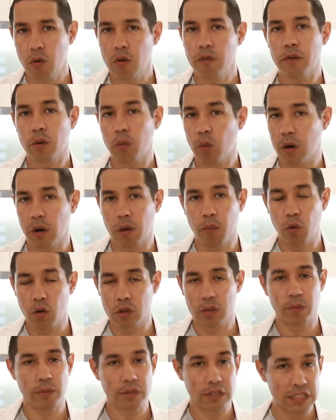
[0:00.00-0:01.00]
or if you want a more
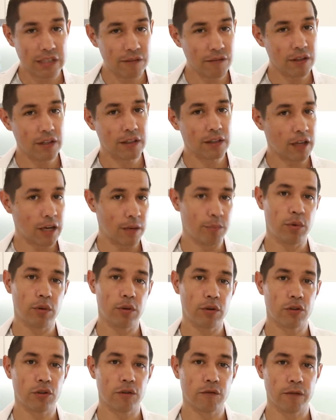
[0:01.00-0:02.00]
specific light
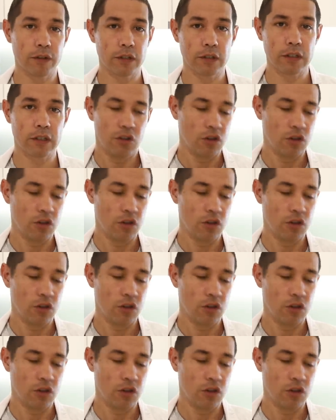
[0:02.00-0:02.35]
pollution filter,